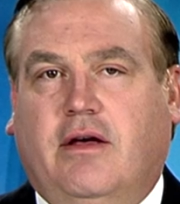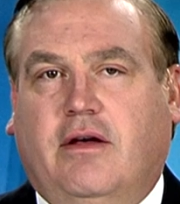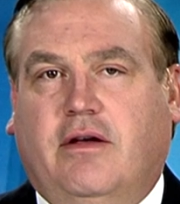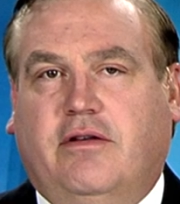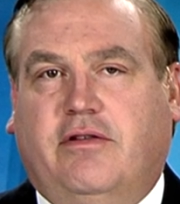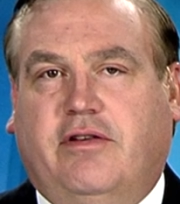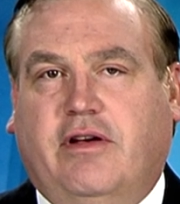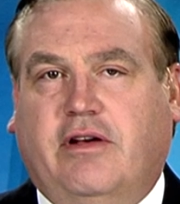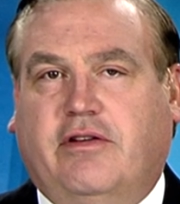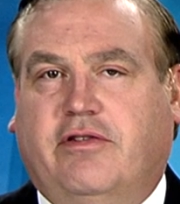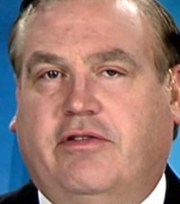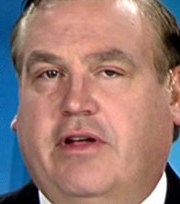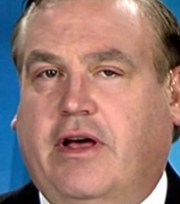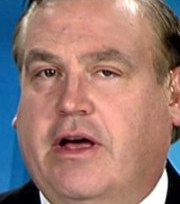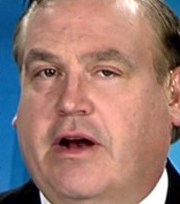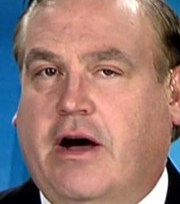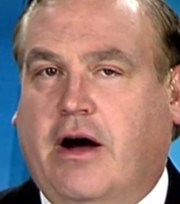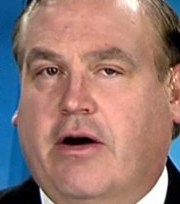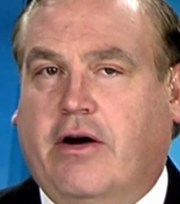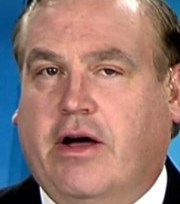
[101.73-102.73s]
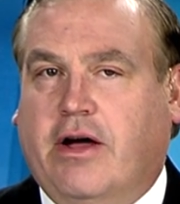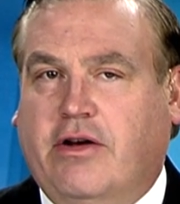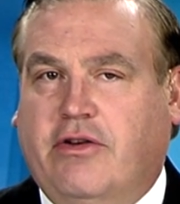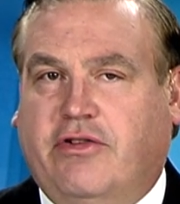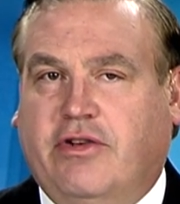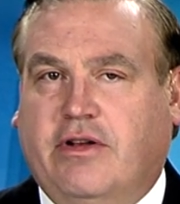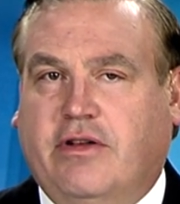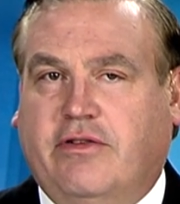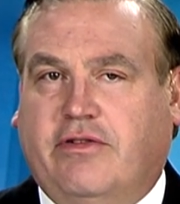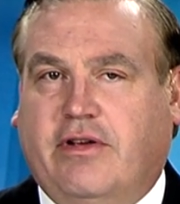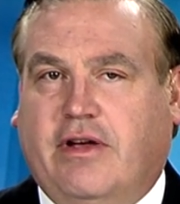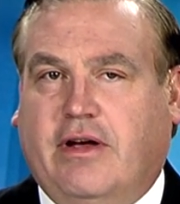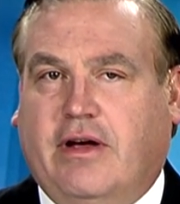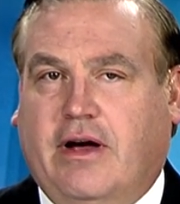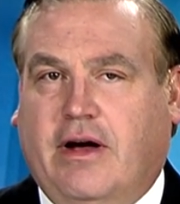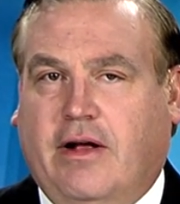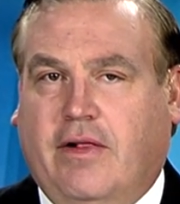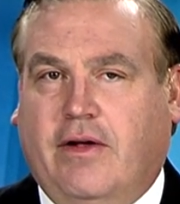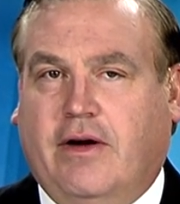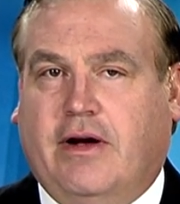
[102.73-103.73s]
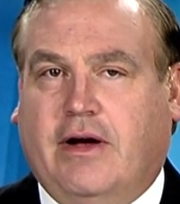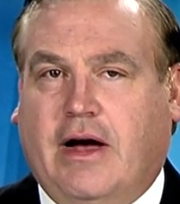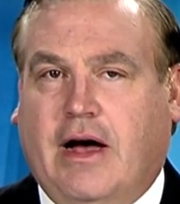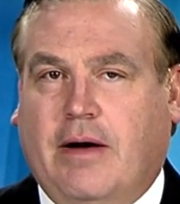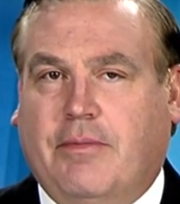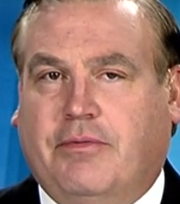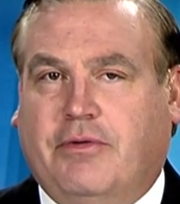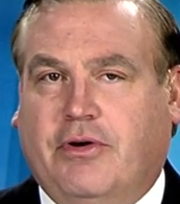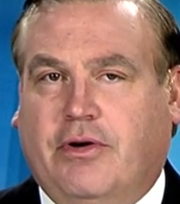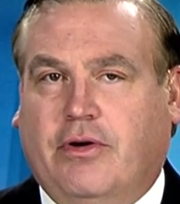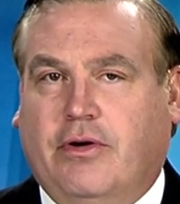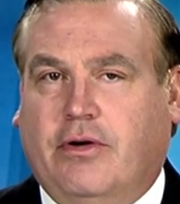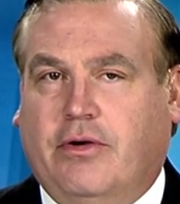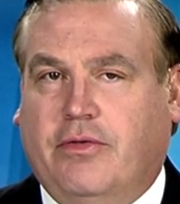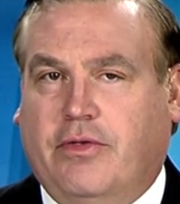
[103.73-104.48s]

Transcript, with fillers: Six DNR engines, a helicopter,